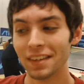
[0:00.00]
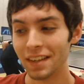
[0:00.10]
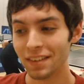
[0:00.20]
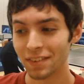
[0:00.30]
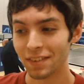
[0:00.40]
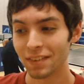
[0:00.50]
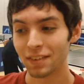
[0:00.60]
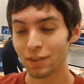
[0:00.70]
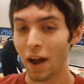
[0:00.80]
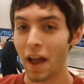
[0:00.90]
it's
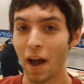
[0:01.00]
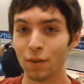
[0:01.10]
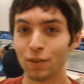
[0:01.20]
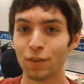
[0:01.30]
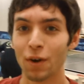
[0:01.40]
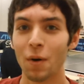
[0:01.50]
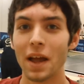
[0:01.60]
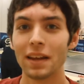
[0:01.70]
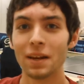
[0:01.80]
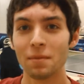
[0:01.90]
tryout, so
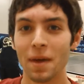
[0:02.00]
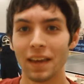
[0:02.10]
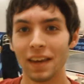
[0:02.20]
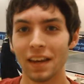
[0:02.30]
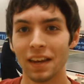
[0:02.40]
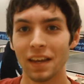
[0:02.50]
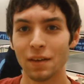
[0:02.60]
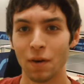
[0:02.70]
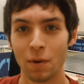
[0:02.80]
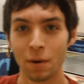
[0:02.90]
I need to make it
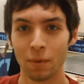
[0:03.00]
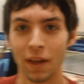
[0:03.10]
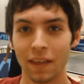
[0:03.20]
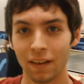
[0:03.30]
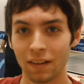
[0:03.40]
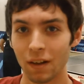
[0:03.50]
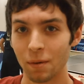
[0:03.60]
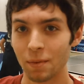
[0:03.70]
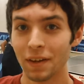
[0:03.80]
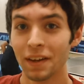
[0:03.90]
if I want to play in the club
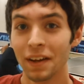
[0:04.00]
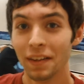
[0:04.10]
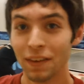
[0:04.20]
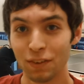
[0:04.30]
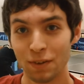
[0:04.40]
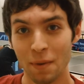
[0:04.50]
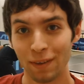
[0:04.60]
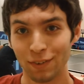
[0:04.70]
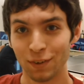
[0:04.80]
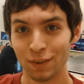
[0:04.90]
this
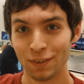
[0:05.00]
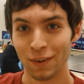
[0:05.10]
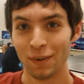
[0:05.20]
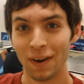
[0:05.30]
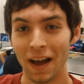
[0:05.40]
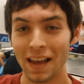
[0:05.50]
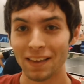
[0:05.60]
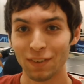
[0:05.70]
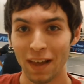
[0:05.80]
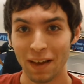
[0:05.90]
semester, so I
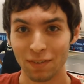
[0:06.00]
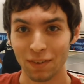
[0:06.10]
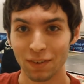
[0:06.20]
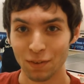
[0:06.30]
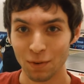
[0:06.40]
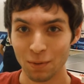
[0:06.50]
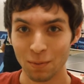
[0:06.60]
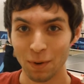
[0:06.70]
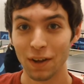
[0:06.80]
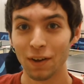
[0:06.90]
guess I'll have to do
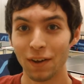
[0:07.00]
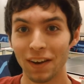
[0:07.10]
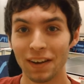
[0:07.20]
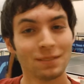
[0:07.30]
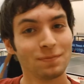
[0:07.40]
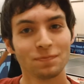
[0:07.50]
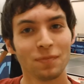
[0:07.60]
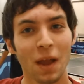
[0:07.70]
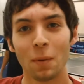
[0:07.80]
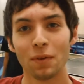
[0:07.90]
pretty good.
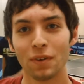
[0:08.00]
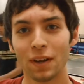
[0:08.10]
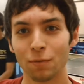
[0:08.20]
I wasn't